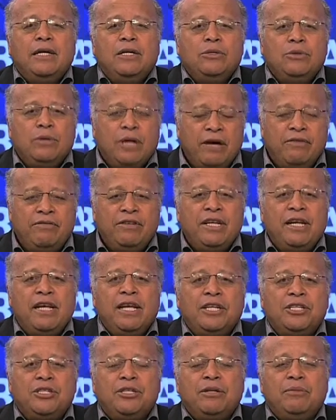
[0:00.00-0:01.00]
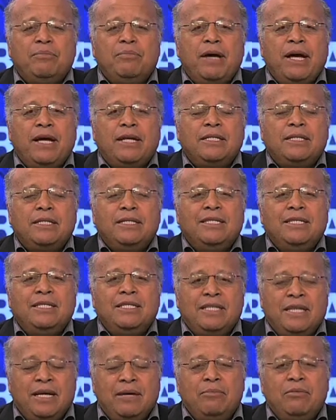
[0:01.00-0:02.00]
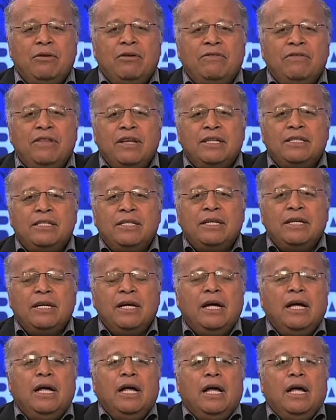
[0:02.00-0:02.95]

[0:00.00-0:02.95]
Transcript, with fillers: to have an election pact in December of that year.